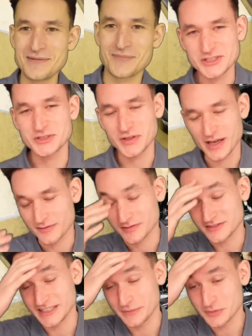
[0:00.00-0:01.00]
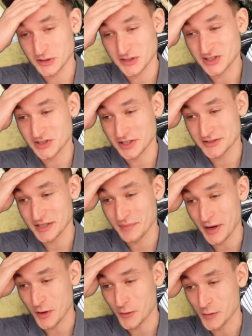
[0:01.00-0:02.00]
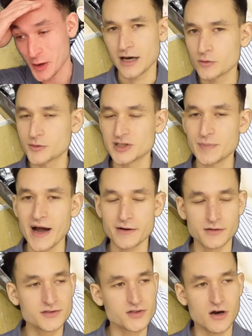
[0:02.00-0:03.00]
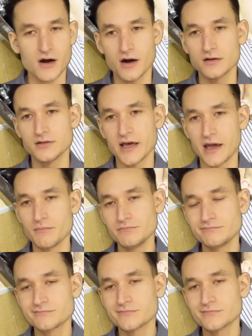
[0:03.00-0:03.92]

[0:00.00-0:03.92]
Essentially, I've deeply stunted my growth. Downward spirals are lame,